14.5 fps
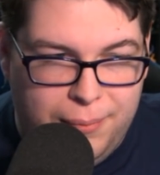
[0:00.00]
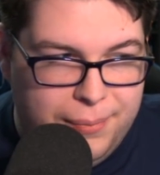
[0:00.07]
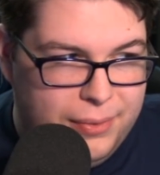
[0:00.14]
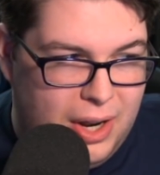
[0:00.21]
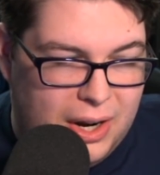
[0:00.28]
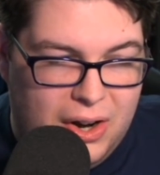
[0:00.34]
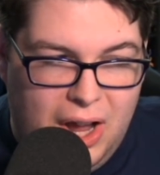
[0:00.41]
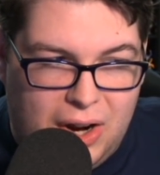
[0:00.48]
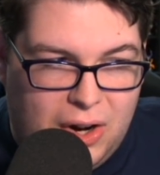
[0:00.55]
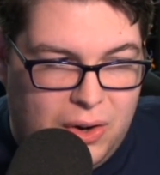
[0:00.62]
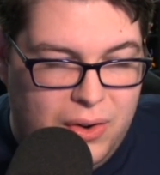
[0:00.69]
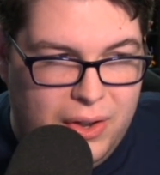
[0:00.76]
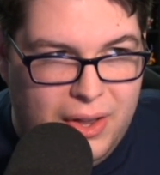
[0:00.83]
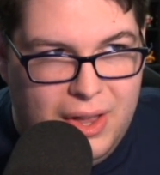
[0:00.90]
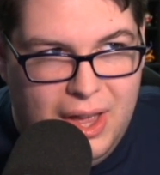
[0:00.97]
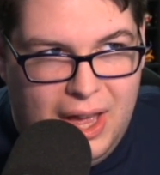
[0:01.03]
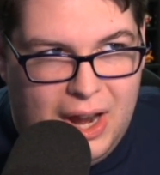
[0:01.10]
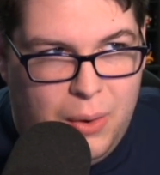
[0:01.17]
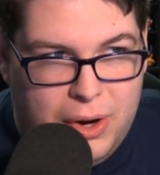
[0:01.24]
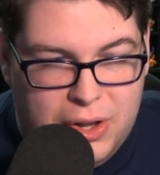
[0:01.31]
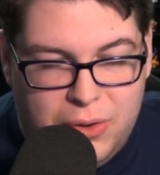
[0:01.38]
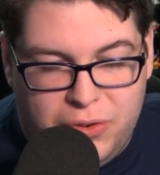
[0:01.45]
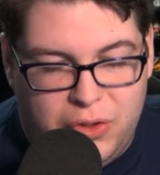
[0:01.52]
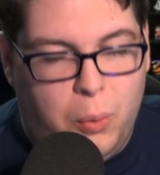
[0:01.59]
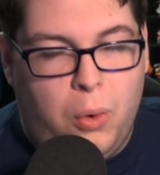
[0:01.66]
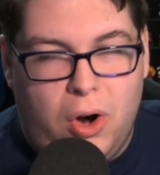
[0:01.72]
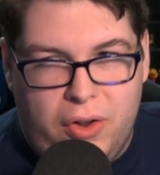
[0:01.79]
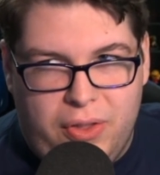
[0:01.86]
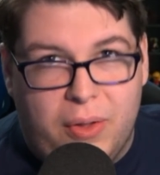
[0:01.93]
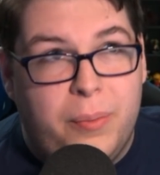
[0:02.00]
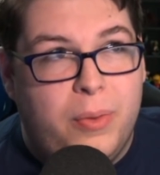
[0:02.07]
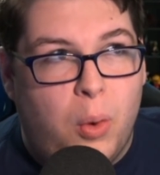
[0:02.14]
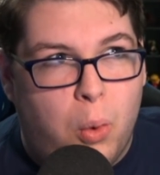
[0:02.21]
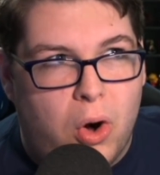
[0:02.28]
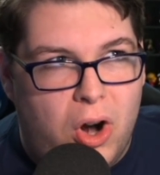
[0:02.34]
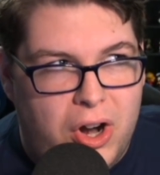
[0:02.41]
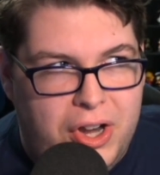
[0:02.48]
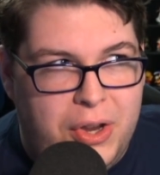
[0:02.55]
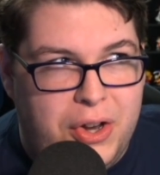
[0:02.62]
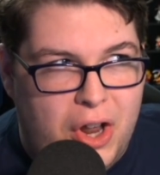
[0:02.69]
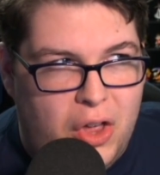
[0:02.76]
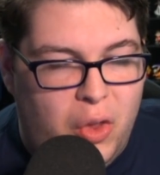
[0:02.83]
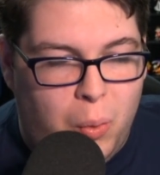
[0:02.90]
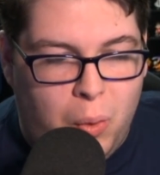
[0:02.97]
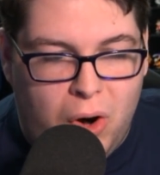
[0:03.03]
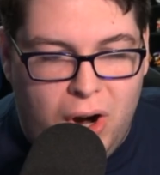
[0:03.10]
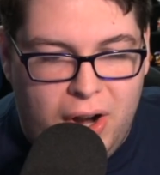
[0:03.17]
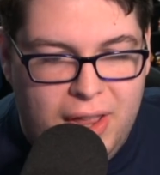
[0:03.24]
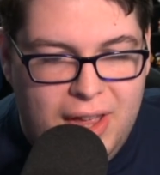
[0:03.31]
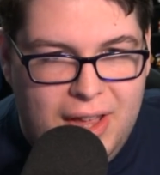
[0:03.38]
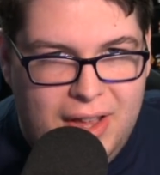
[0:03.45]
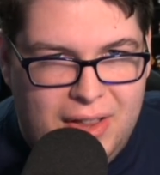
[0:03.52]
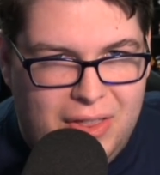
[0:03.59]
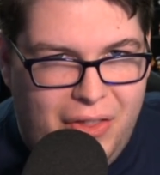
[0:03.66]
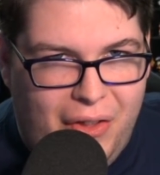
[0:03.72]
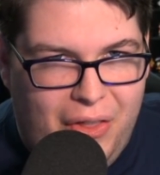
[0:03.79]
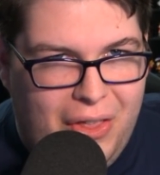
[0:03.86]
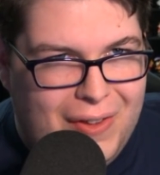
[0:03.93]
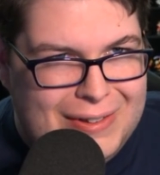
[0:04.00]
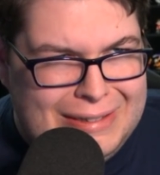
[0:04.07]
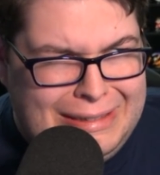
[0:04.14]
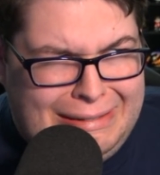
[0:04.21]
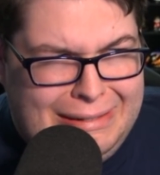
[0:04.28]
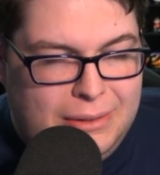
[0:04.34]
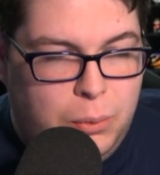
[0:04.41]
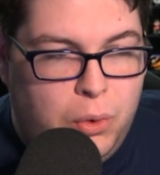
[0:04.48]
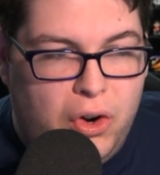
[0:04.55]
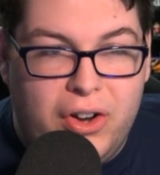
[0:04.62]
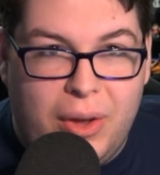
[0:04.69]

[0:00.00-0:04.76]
not I don't want to use the word, the word, the word, the word.